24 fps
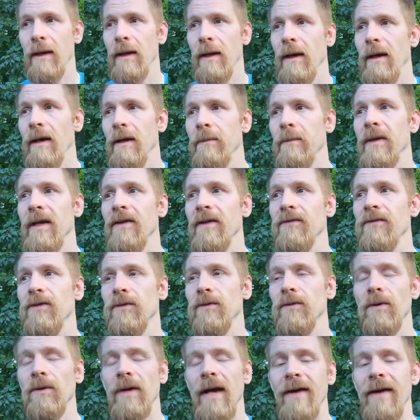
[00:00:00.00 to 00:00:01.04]
If
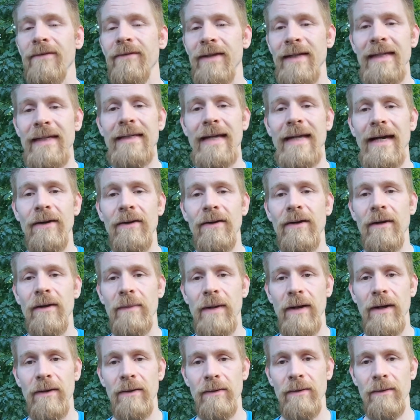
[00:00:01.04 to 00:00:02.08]
you have any doubt
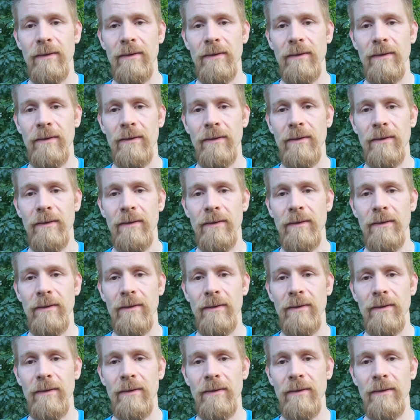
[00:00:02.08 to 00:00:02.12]
about